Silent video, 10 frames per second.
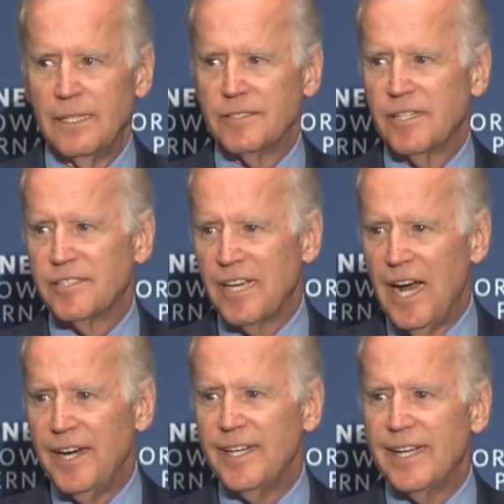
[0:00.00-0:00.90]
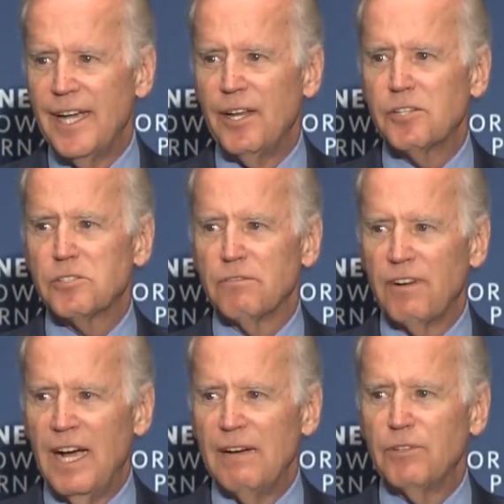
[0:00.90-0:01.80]
a society cannot
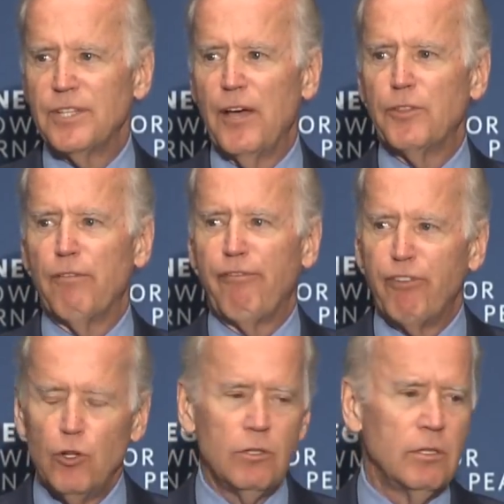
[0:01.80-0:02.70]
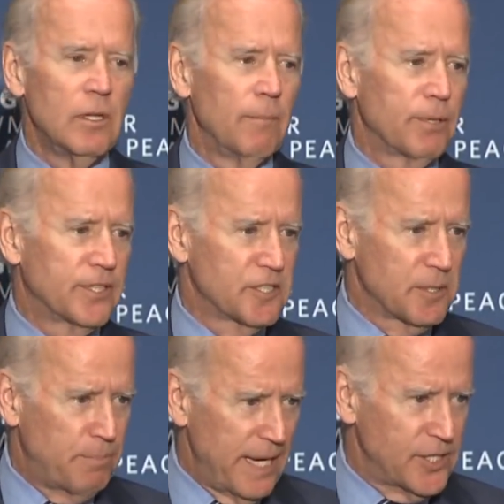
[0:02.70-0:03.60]
survive without the full
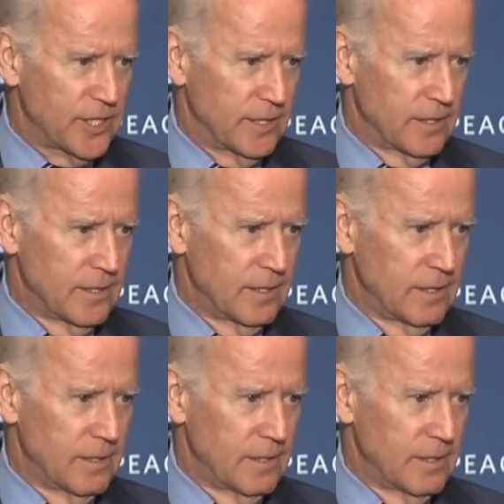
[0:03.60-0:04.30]
participation